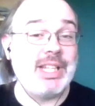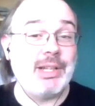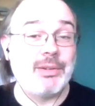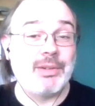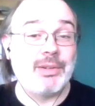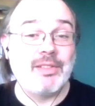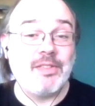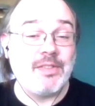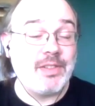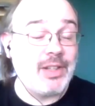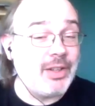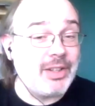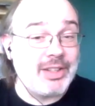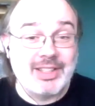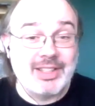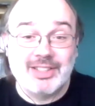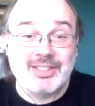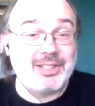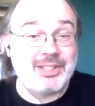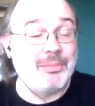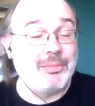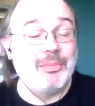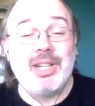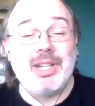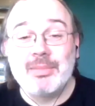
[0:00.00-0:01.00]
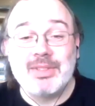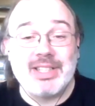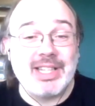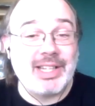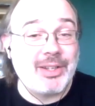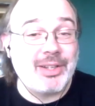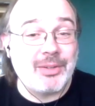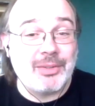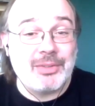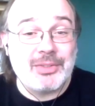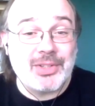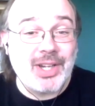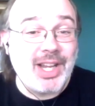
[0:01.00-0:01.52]
they're in flood and sometimes they
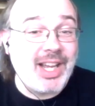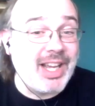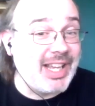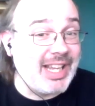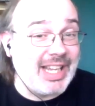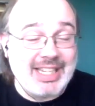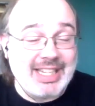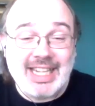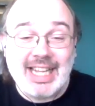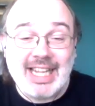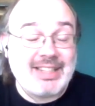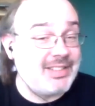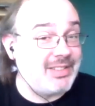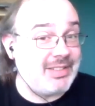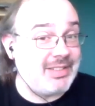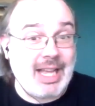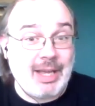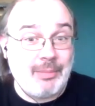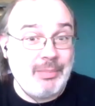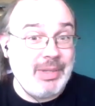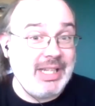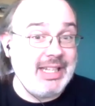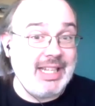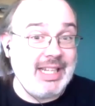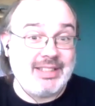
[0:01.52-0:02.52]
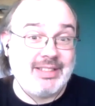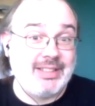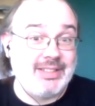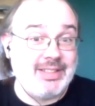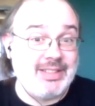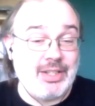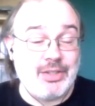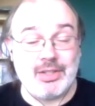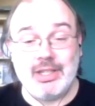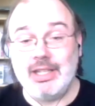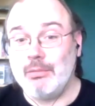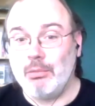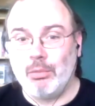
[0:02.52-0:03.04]
go dry, and that's
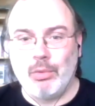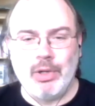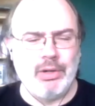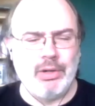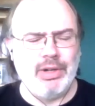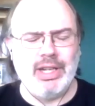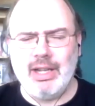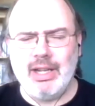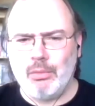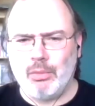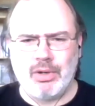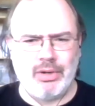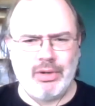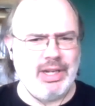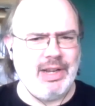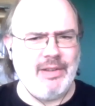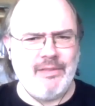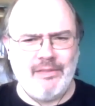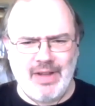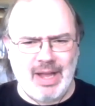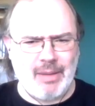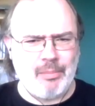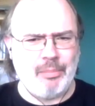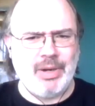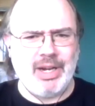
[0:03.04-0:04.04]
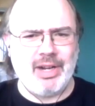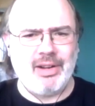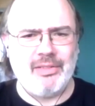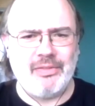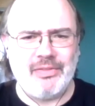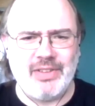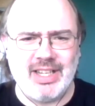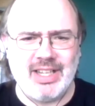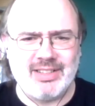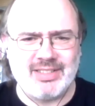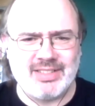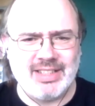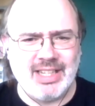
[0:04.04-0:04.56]
essentially we're in a vampire
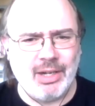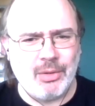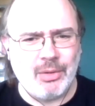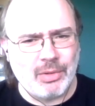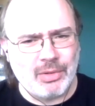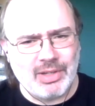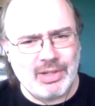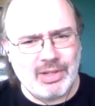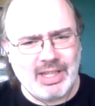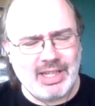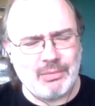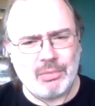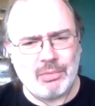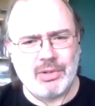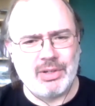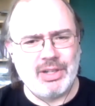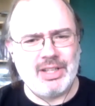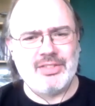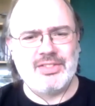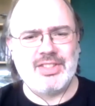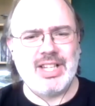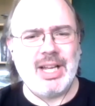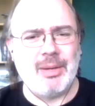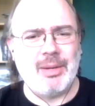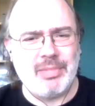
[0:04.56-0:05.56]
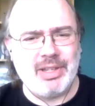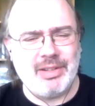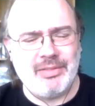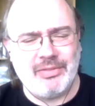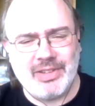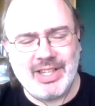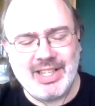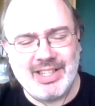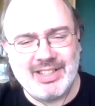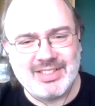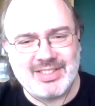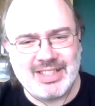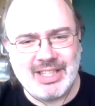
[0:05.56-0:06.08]
phase now, we're in a zombie
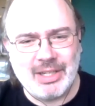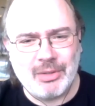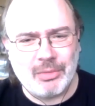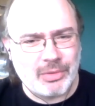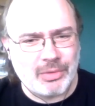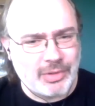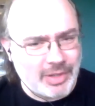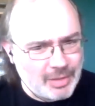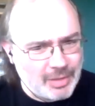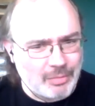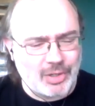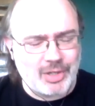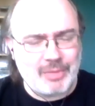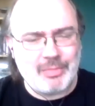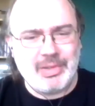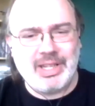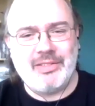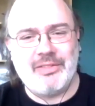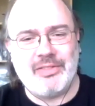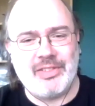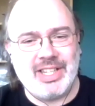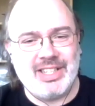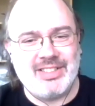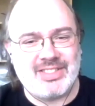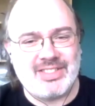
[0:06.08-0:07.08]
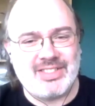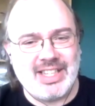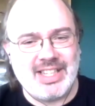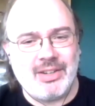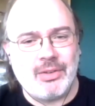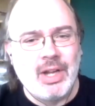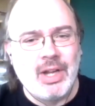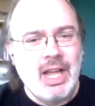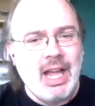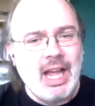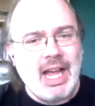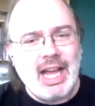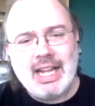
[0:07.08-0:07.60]
phase now, we're in a mermaid phase now,
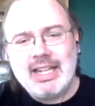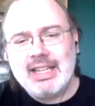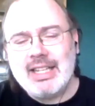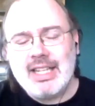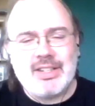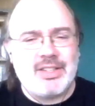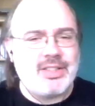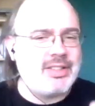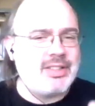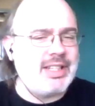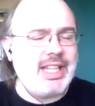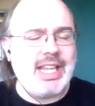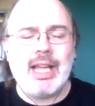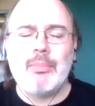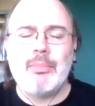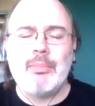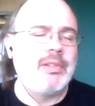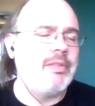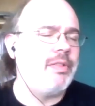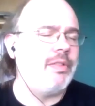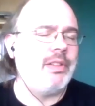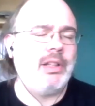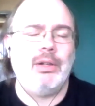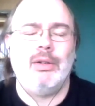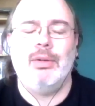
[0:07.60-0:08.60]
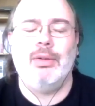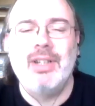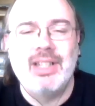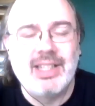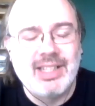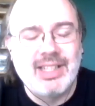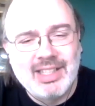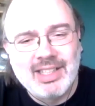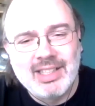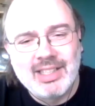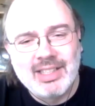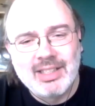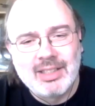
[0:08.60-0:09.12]
and they ebb and flow.
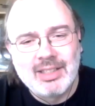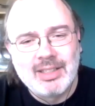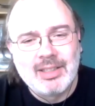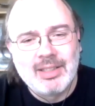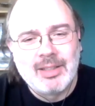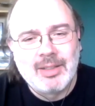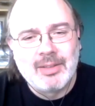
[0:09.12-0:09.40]
I